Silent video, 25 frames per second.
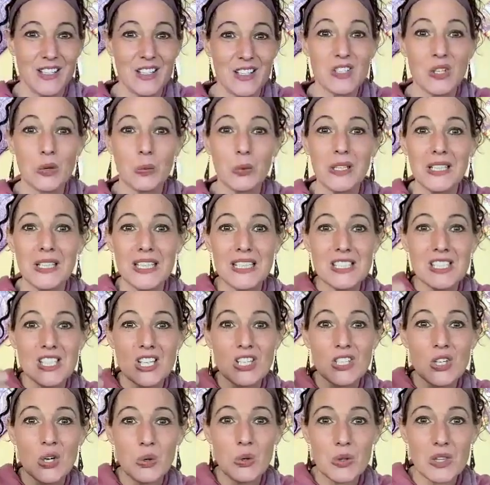So we need
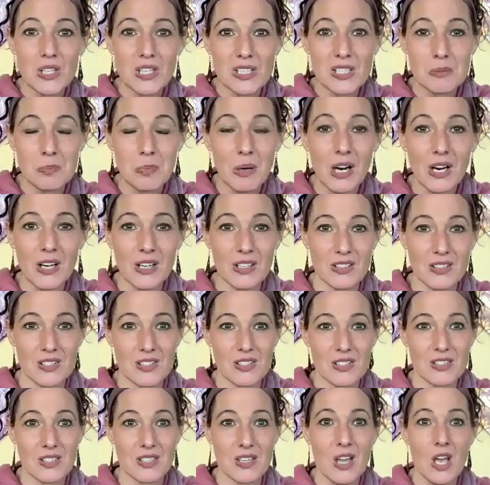to know these
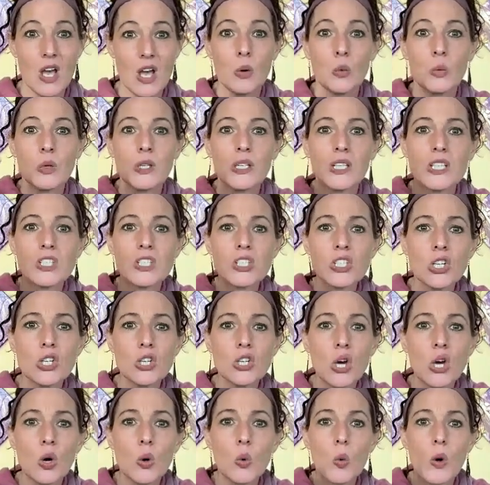parts. We need to
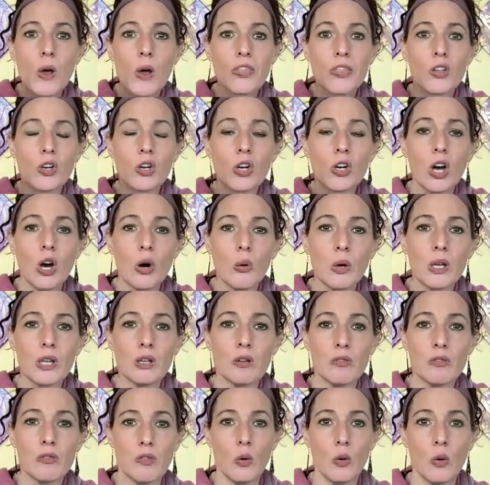know what they're
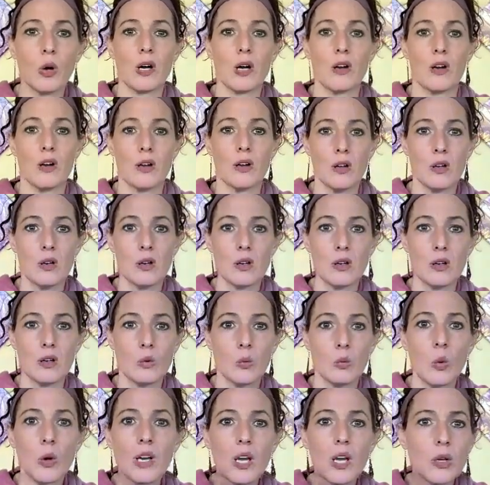going for.
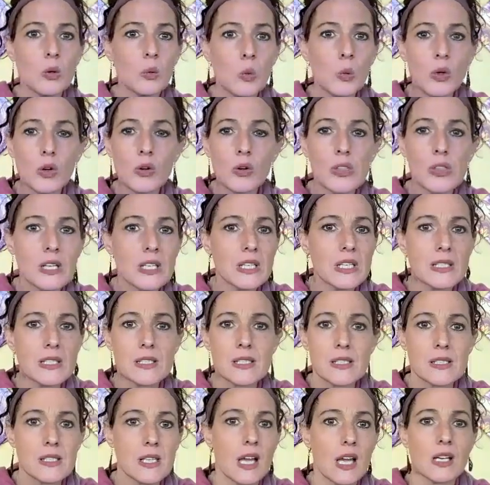What
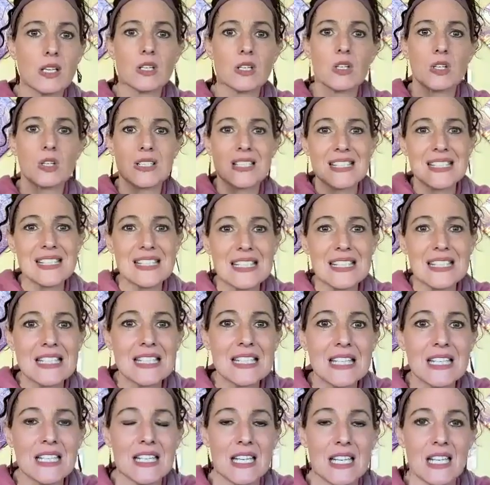unworthiness is
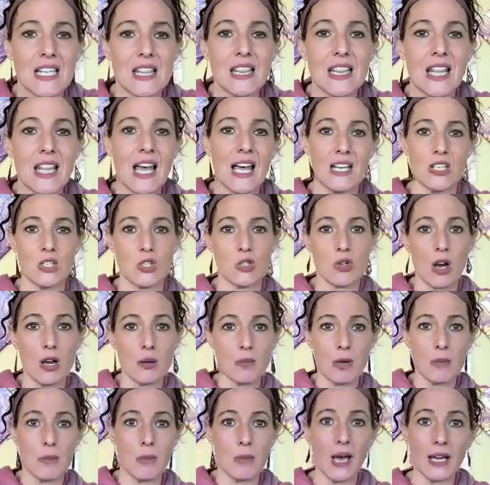seated in that
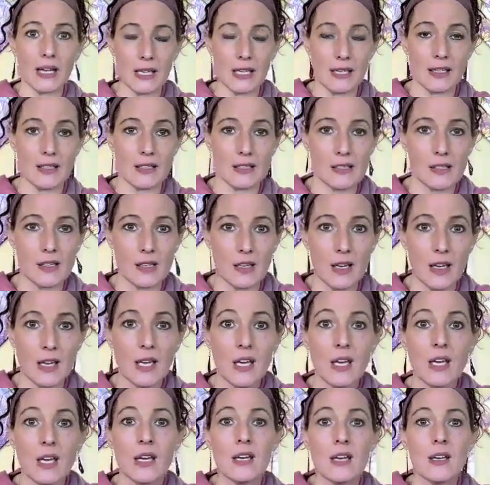trauma packet.
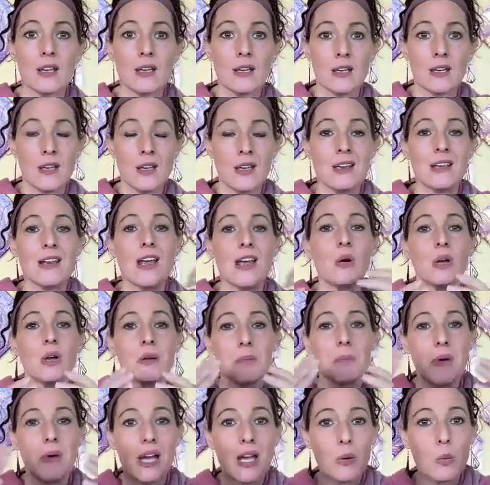Now,
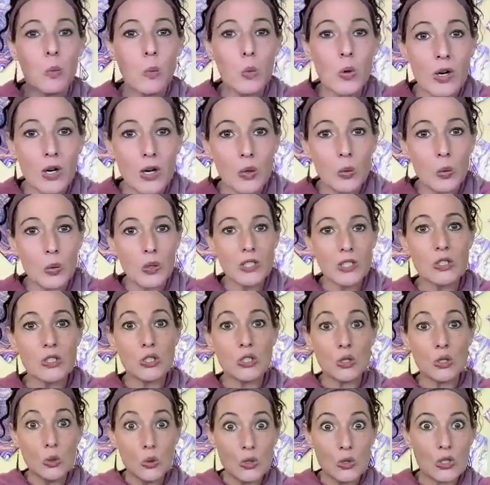in my work,
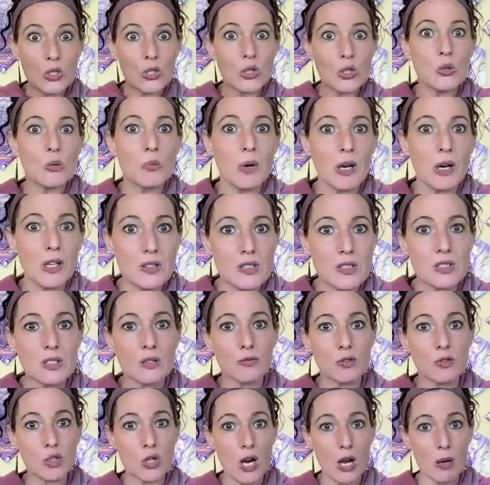do 2 months
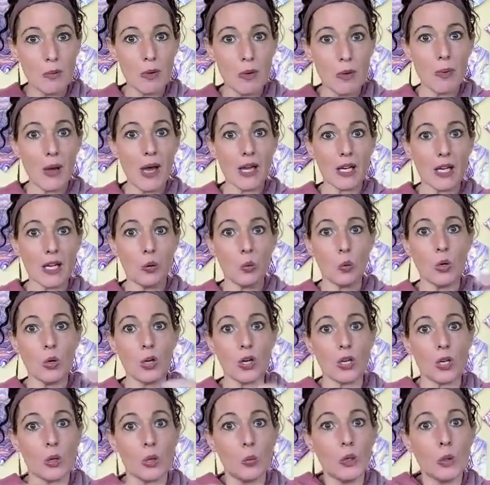of trauma packet
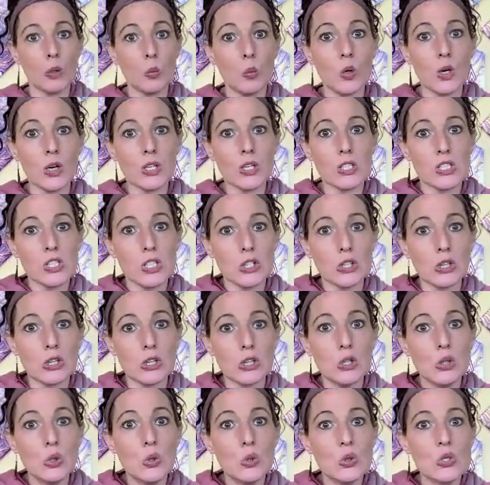work, and we work to
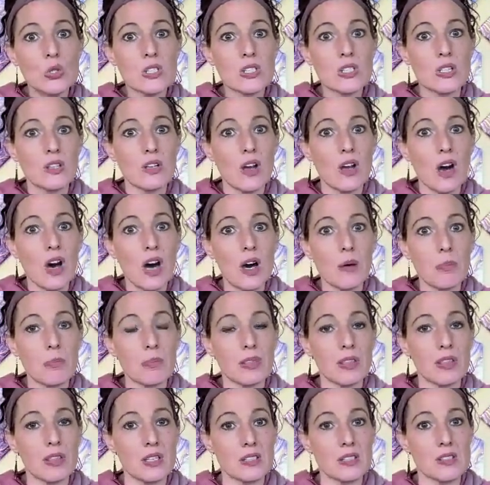loosen up
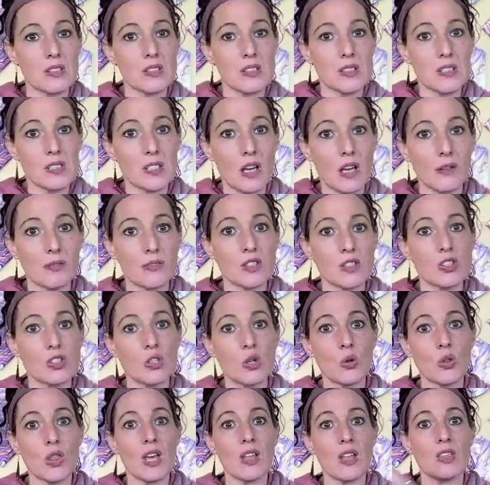this stuff
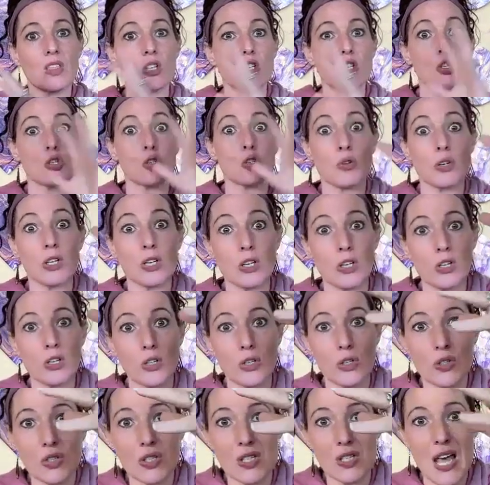so that the
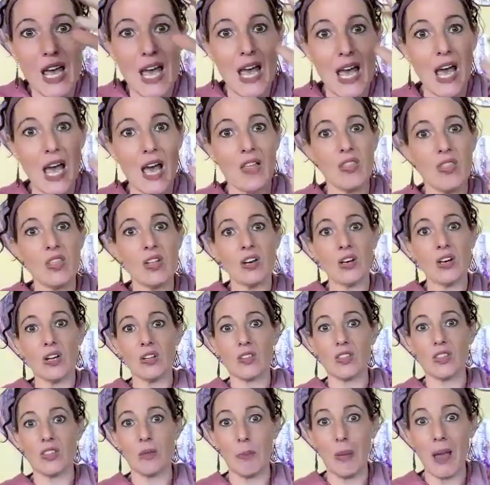triggers and
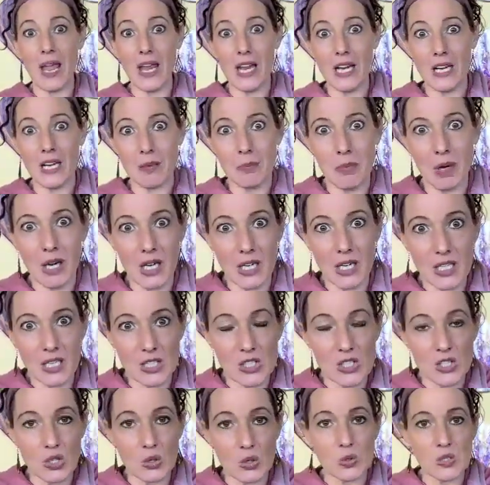the pain
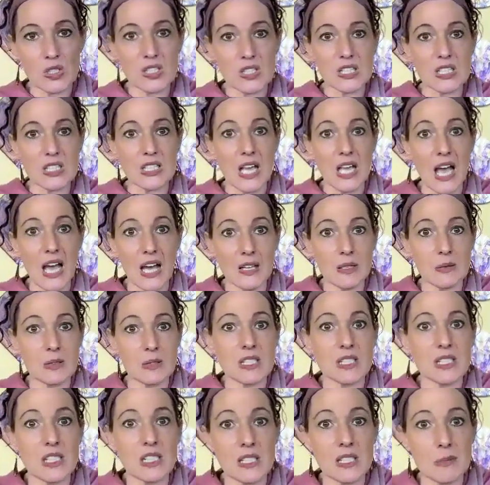bodies don't
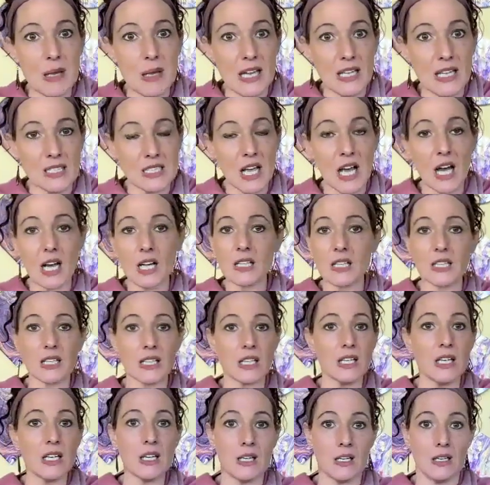seem as
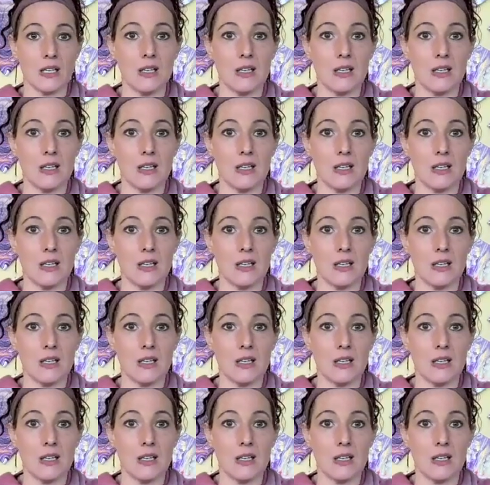ugly.